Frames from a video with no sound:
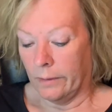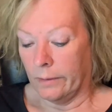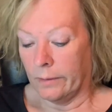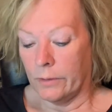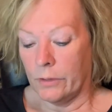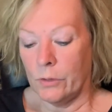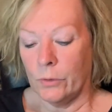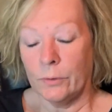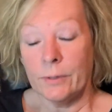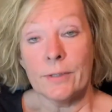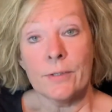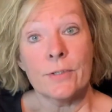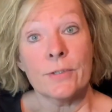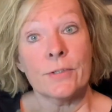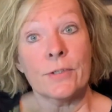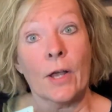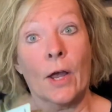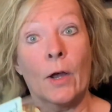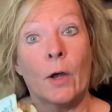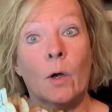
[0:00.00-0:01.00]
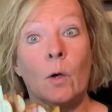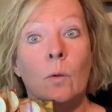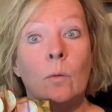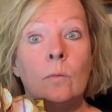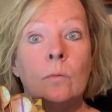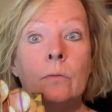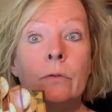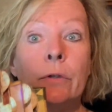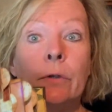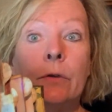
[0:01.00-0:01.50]
You can sew.
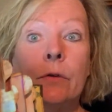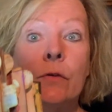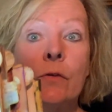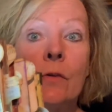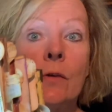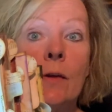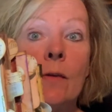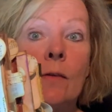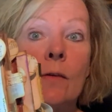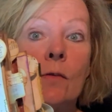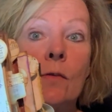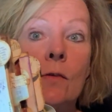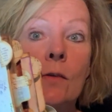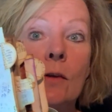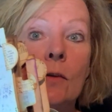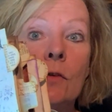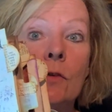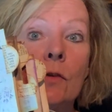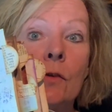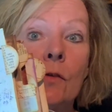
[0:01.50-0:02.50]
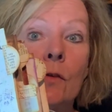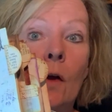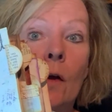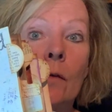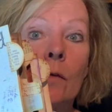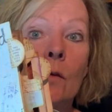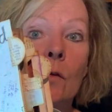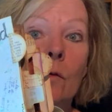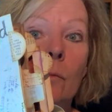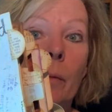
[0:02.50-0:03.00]
You can see the stitches
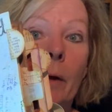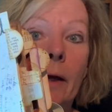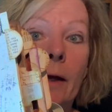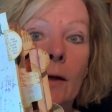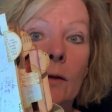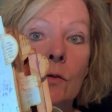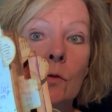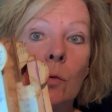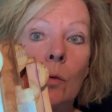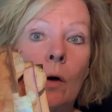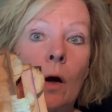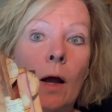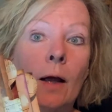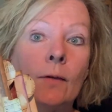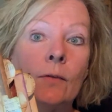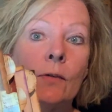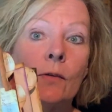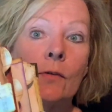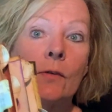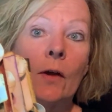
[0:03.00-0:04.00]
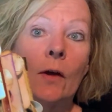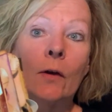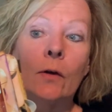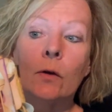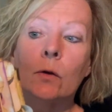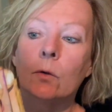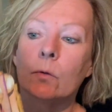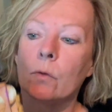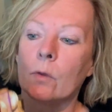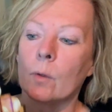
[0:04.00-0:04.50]
on this page where I
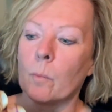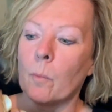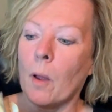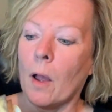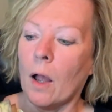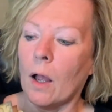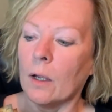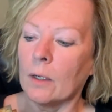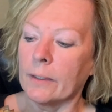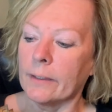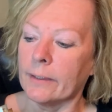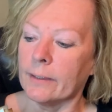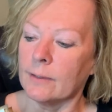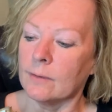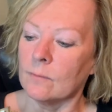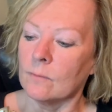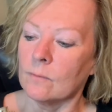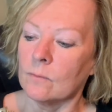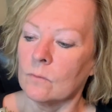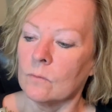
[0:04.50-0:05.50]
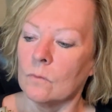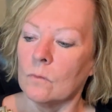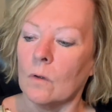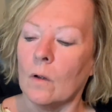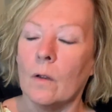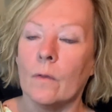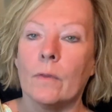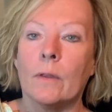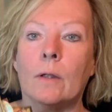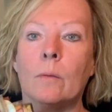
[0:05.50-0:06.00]
sewed the pocket
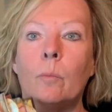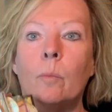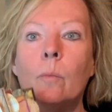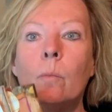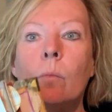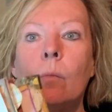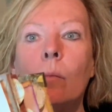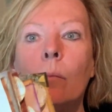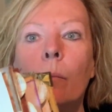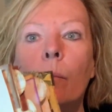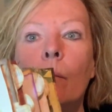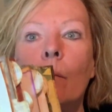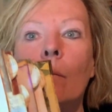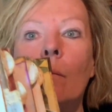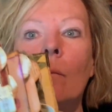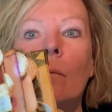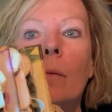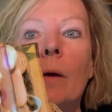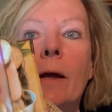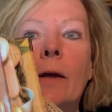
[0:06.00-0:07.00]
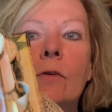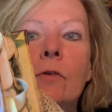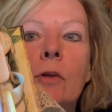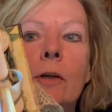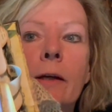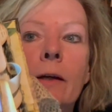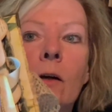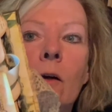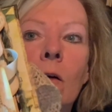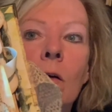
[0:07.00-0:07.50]
on the page
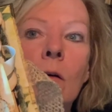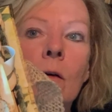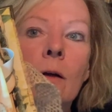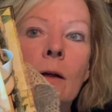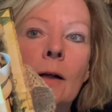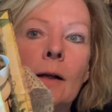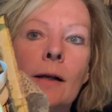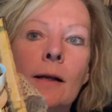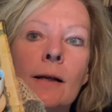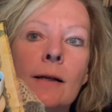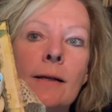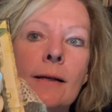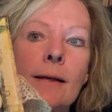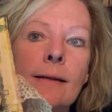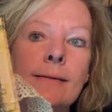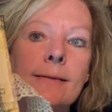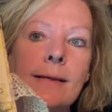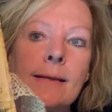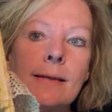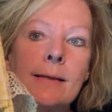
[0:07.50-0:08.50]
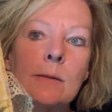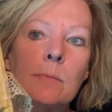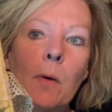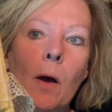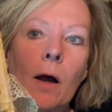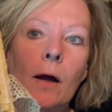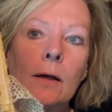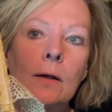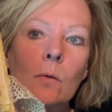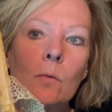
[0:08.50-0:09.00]
here. And see, this
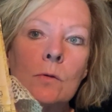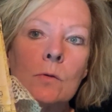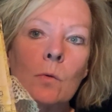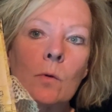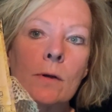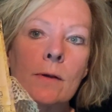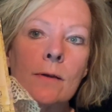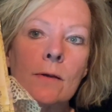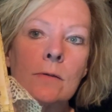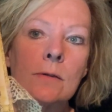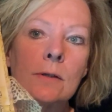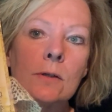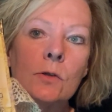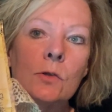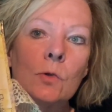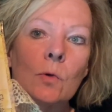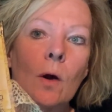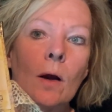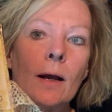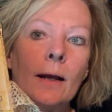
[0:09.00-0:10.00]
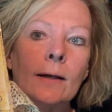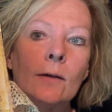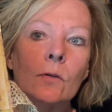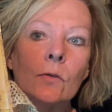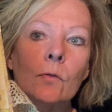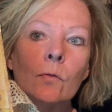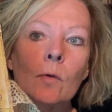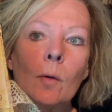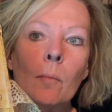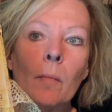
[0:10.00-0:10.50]
pocket was one of those little triangles
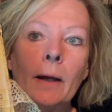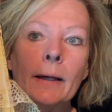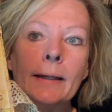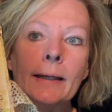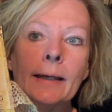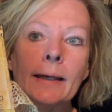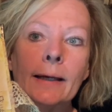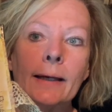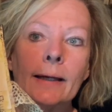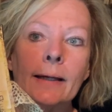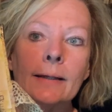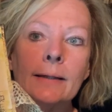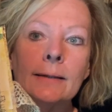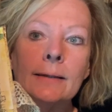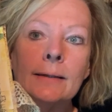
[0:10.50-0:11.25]
from my kit.